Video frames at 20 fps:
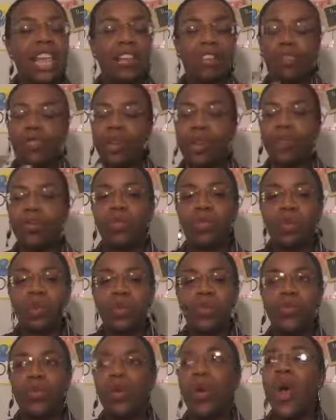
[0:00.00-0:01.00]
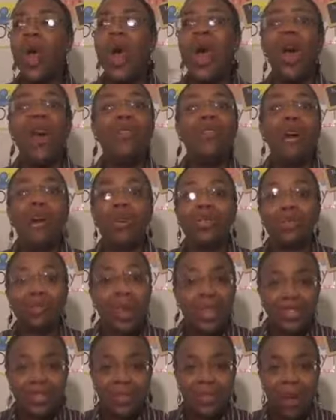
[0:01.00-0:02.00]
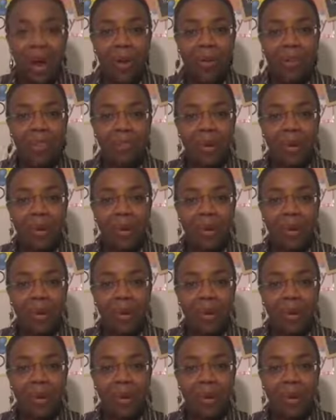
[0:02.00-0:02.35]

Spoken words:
Yesterday was beautiful. Who knows what tomorrow